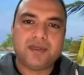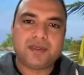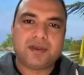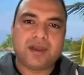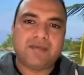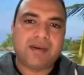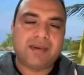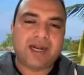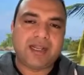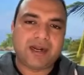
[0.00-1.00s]
so if I'm
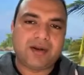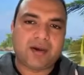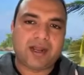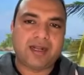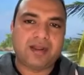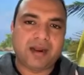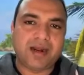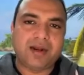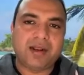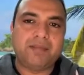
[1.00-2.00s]
running a Docker
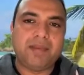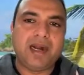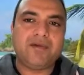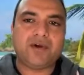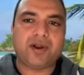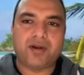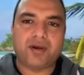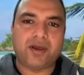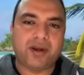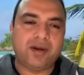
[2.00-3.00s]
and the build for a
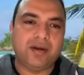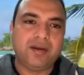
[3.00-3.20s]
Docker,